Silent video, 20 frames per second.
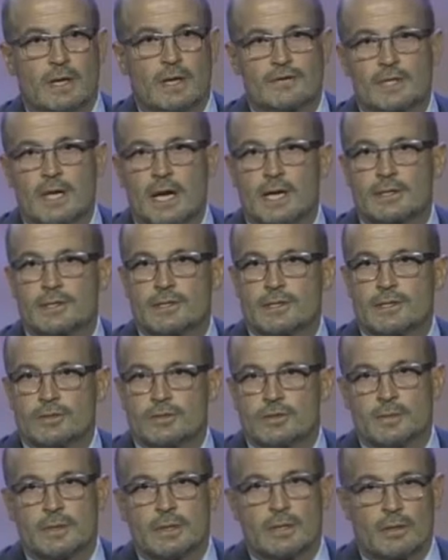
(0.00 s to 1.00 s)
Life Sciences,
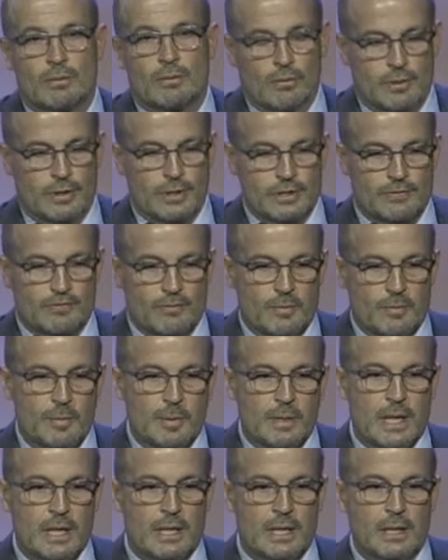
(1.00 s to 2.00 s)
who's been there with us from the
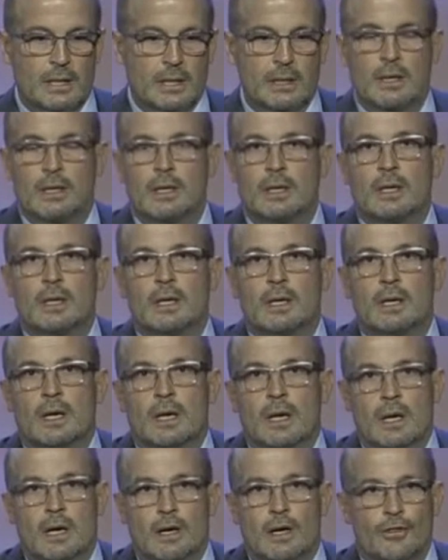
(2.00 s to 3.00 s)
beginning,
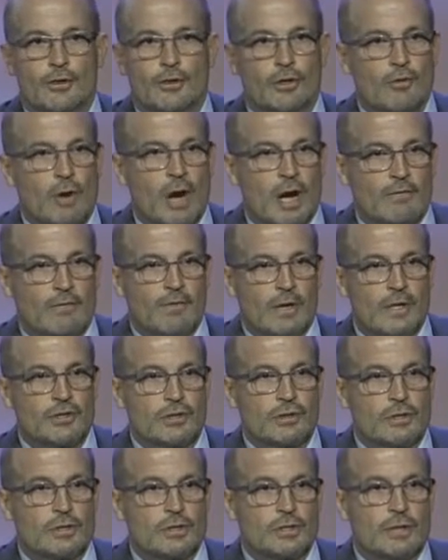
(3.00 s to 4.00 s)
Third Rock
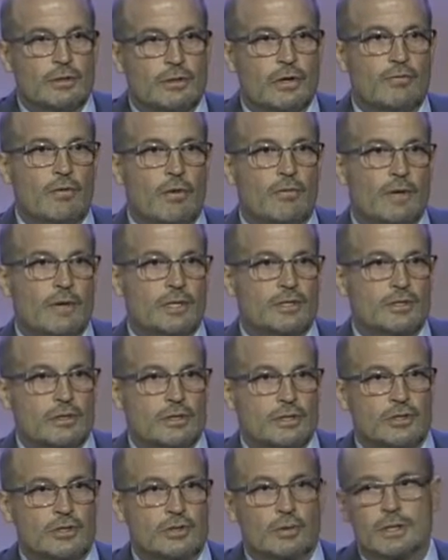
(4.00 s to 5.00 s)
Ventures and Novo
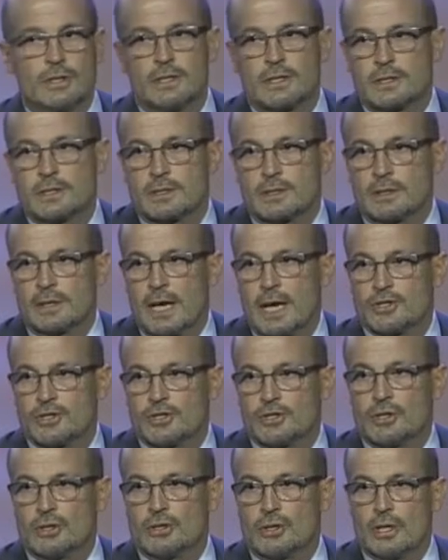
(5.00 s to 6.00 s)
Ventures that joined us
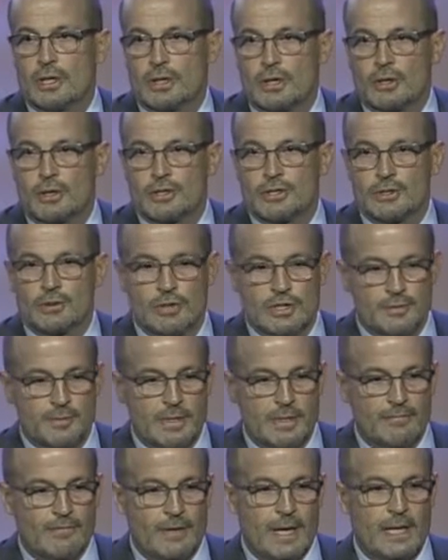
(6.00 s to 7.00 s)
last year in our Series
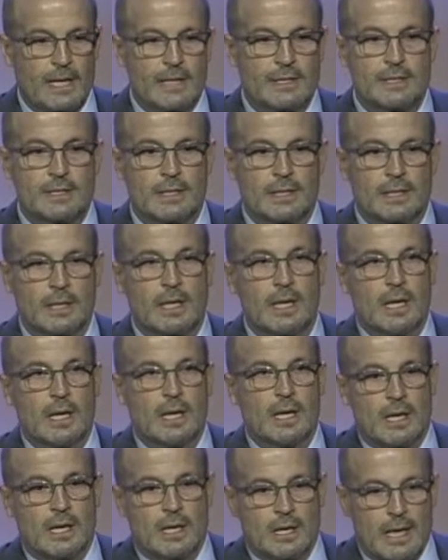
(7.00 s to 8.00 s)
B financing.
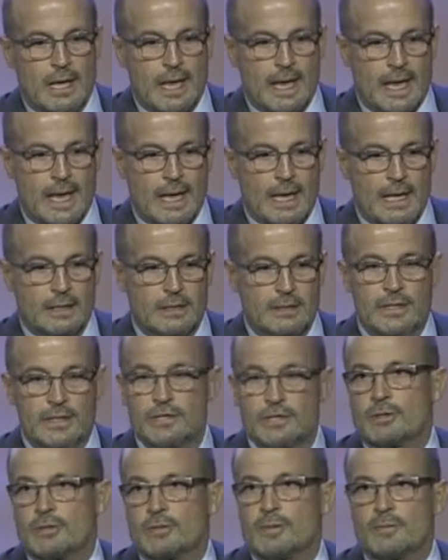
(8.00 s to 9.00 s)
And
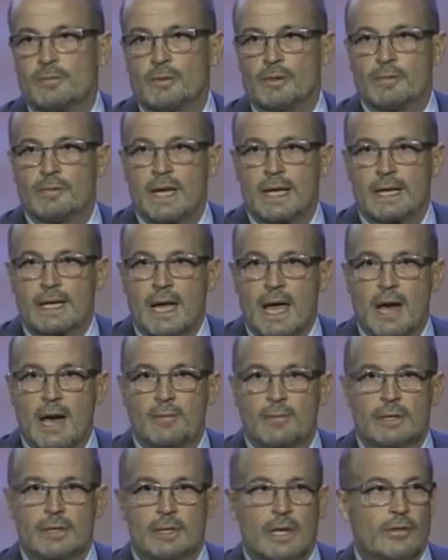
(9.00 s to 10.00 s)
these are the people that make it
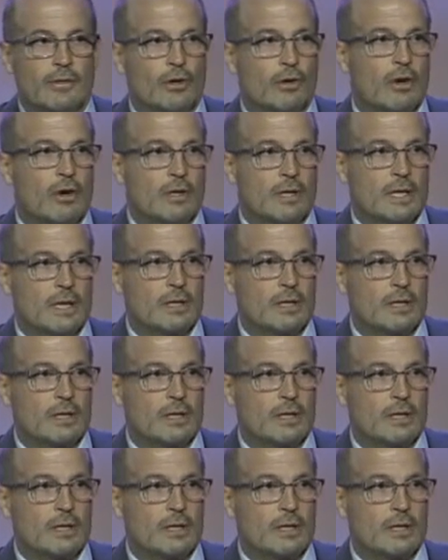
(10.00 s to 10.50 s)
happen, and they're all